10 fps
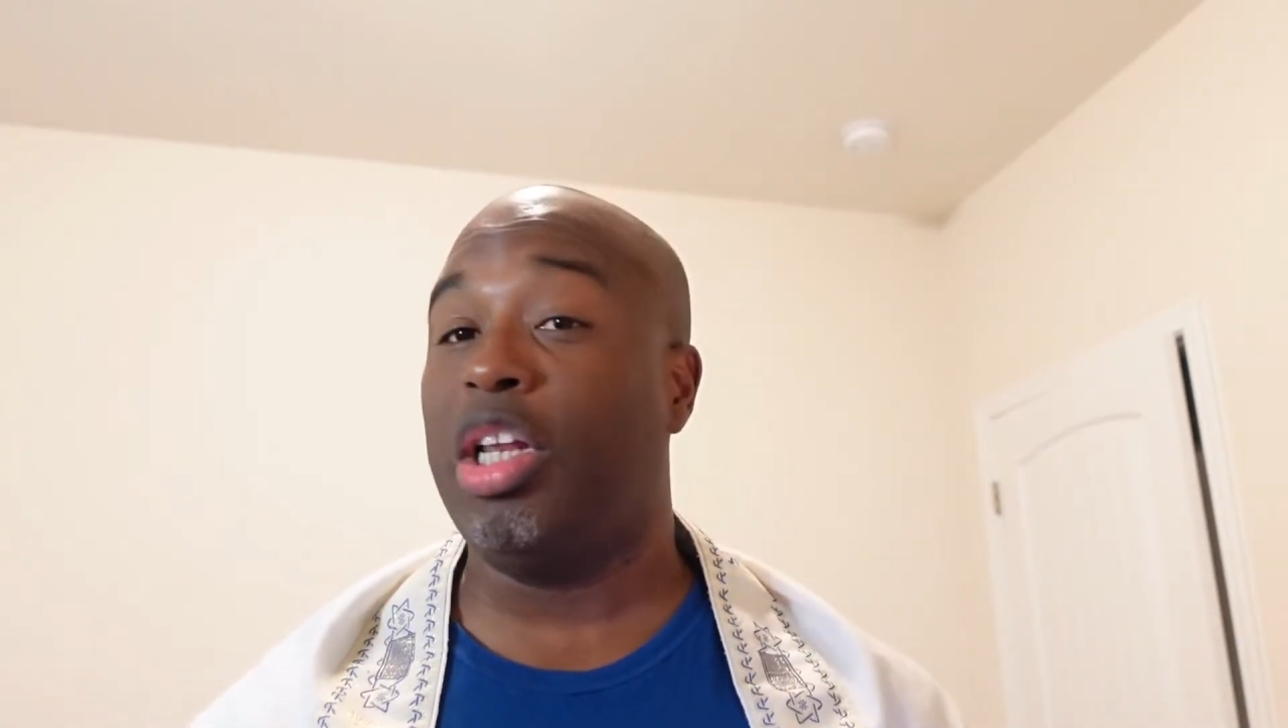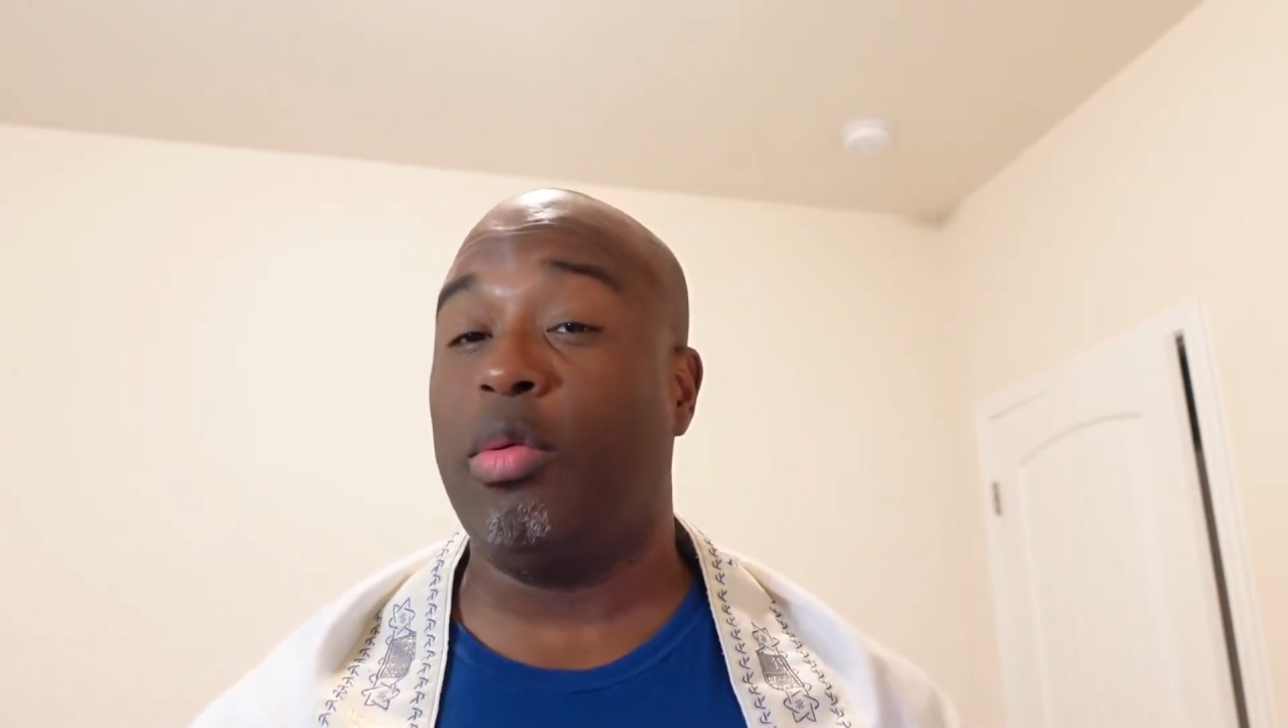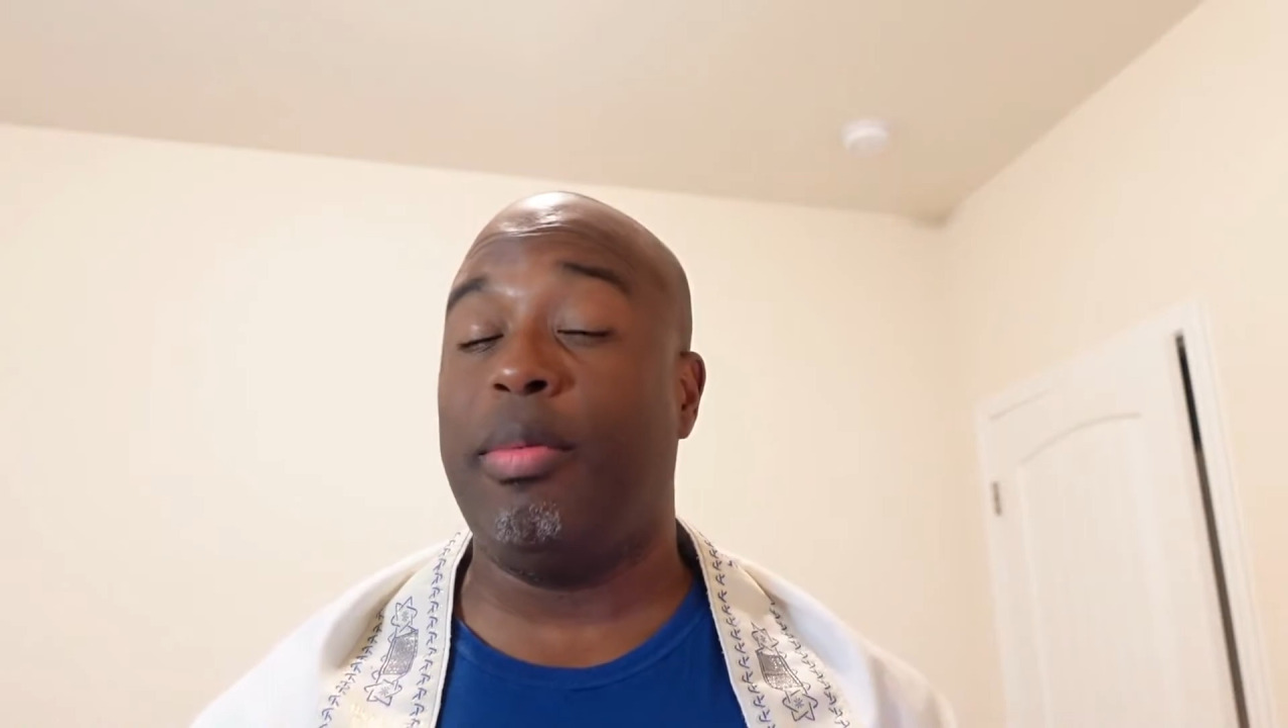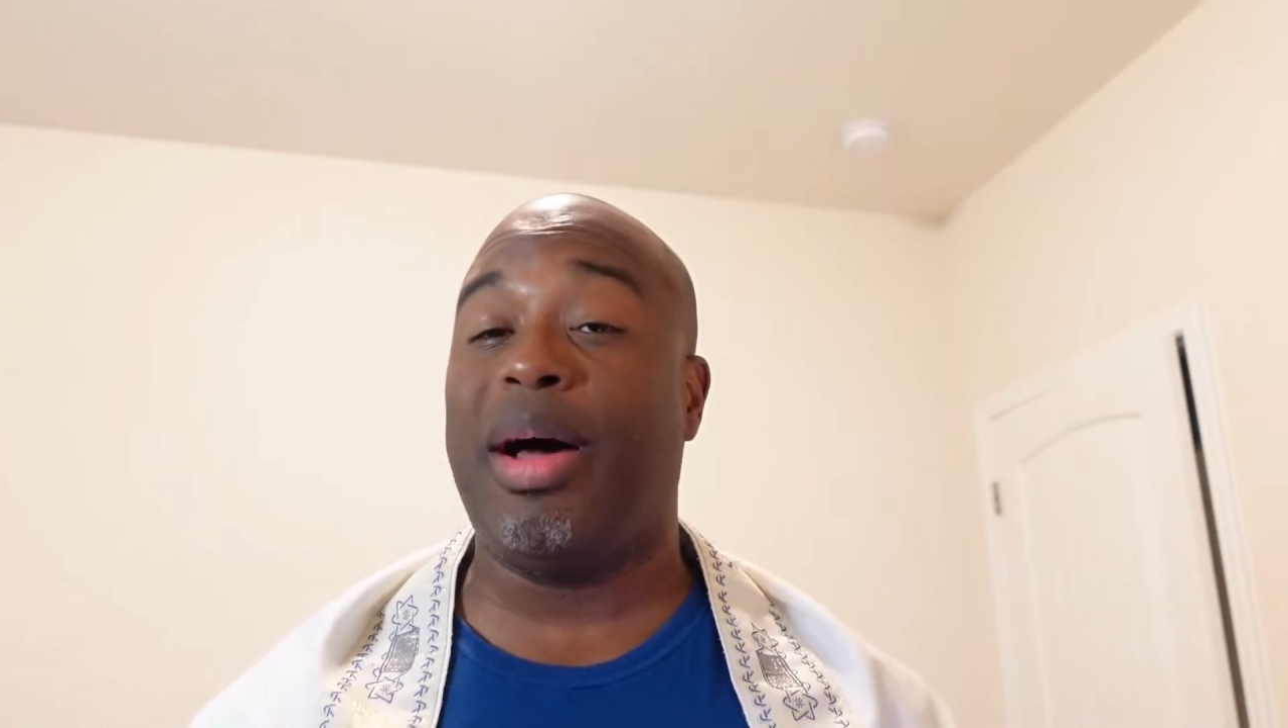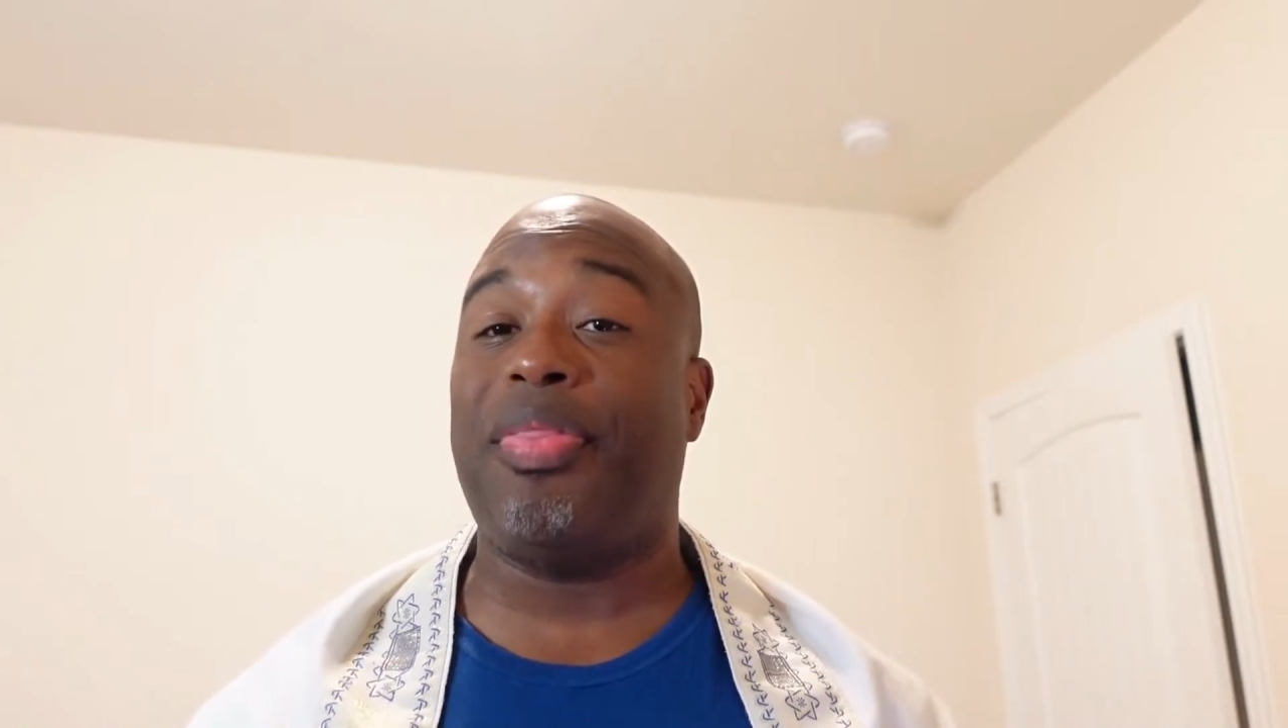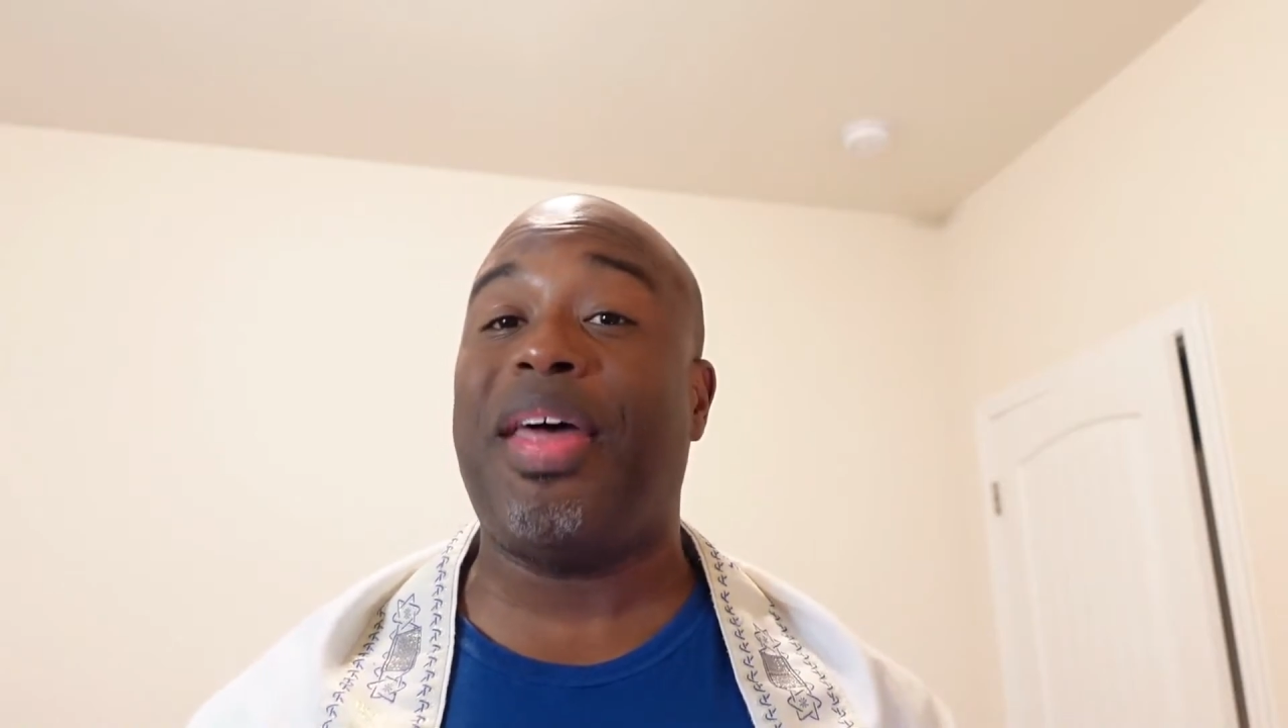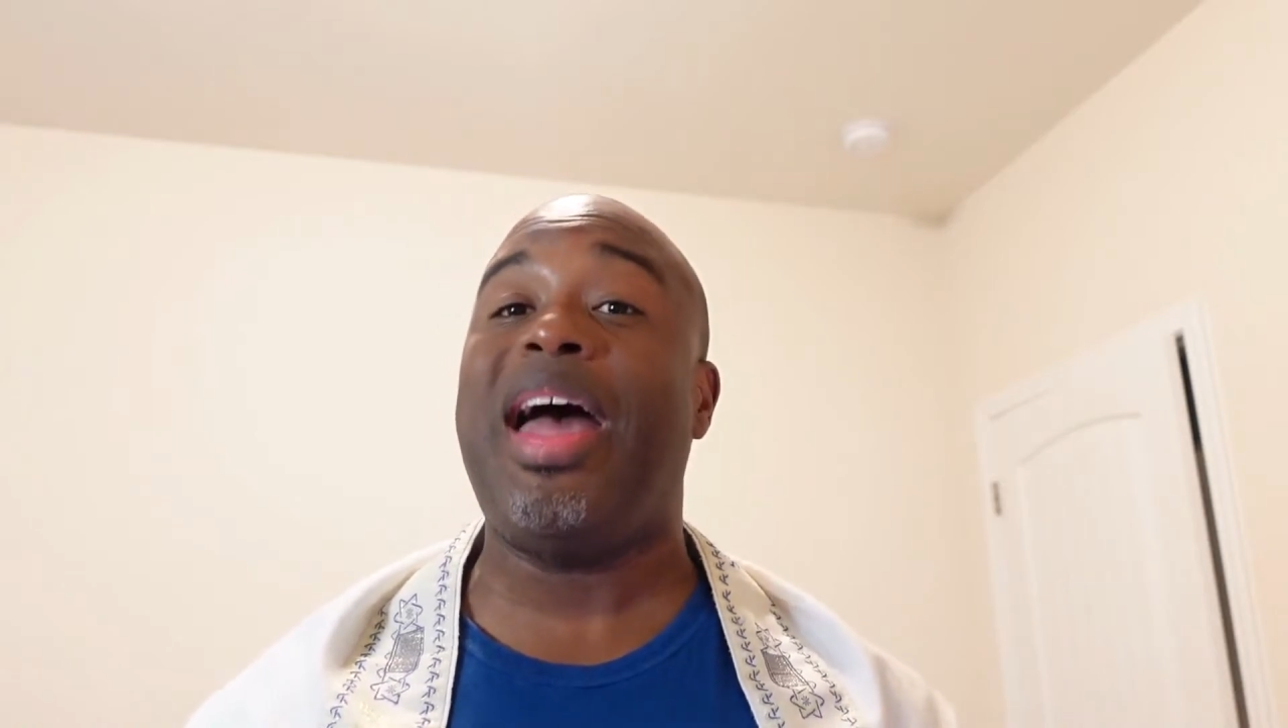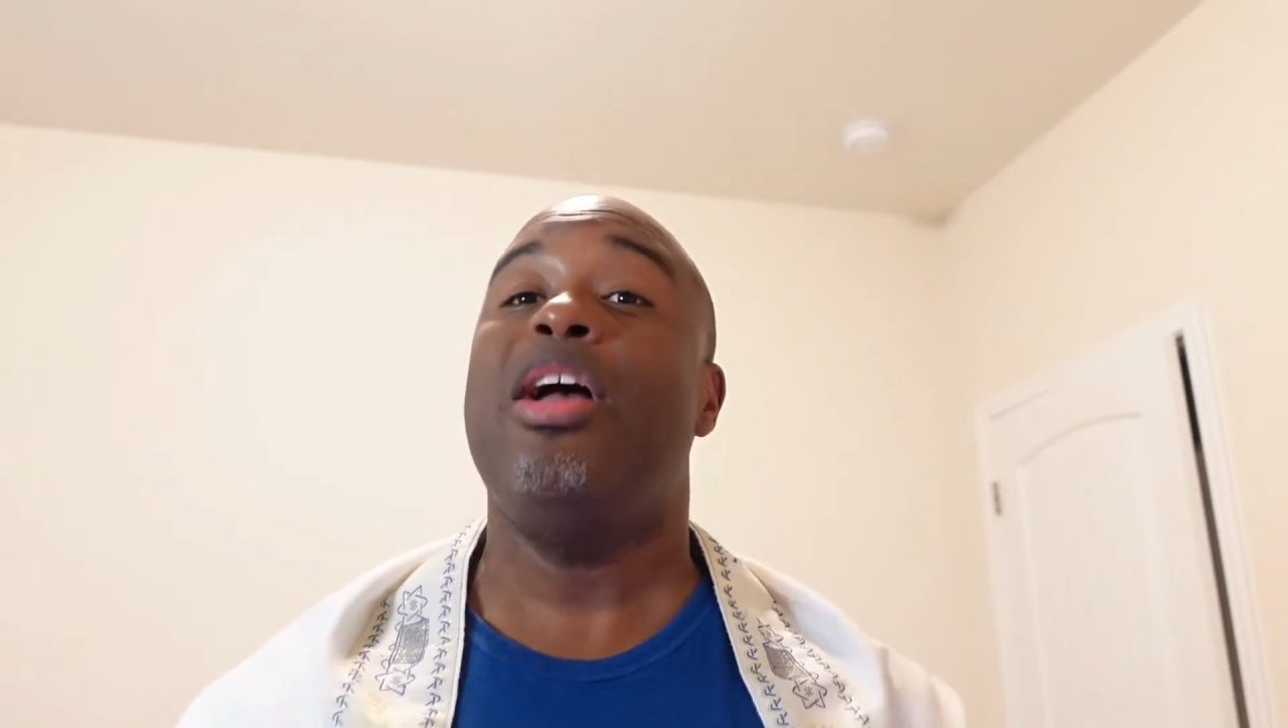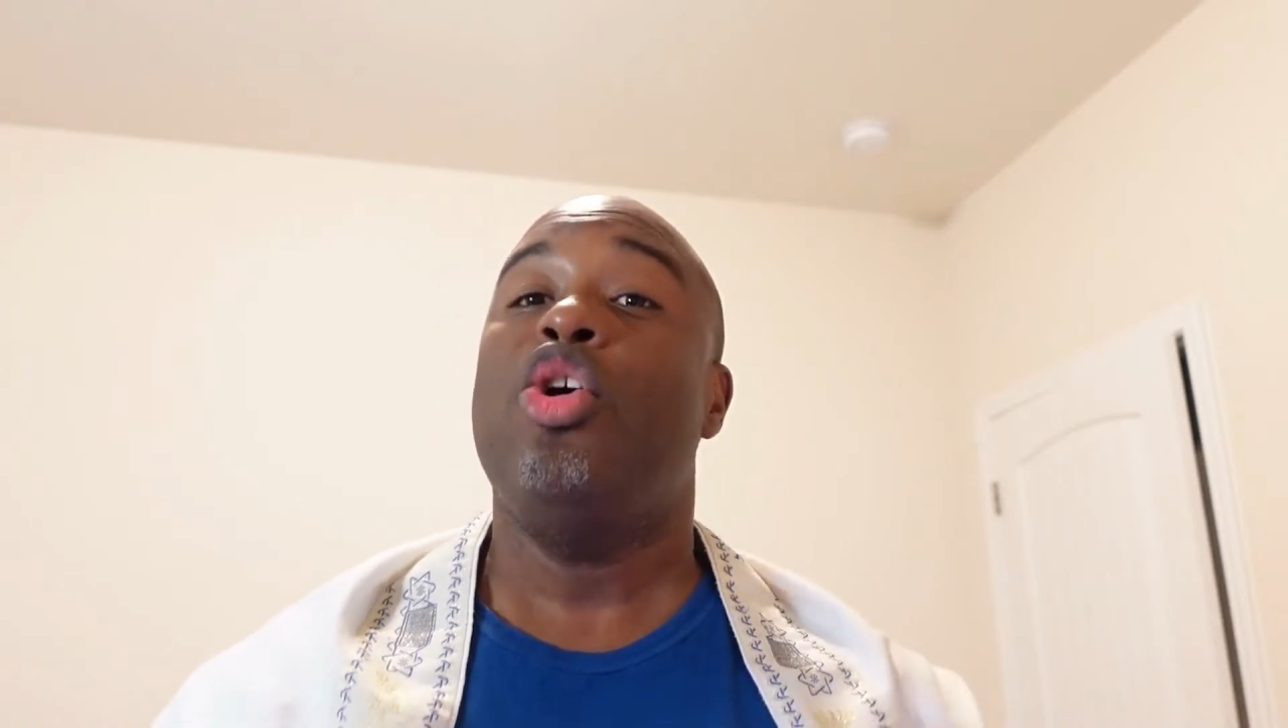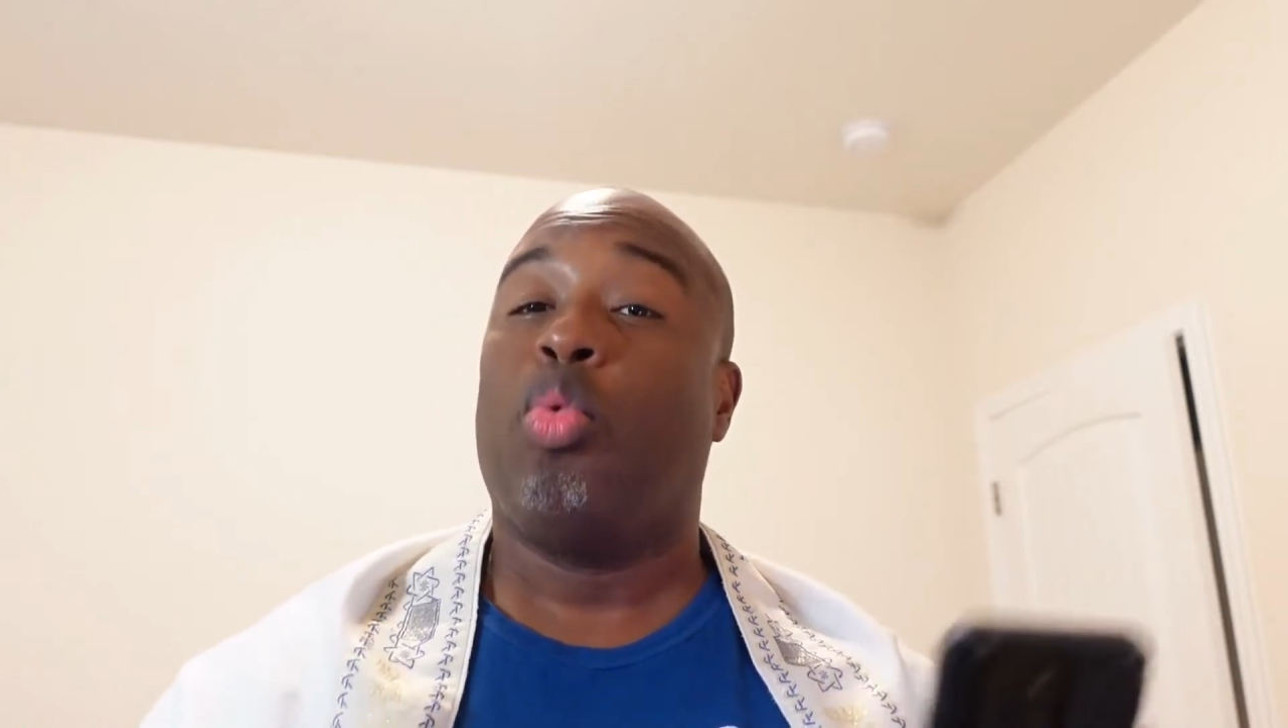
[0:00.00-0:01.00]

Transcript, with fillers: little bit about that.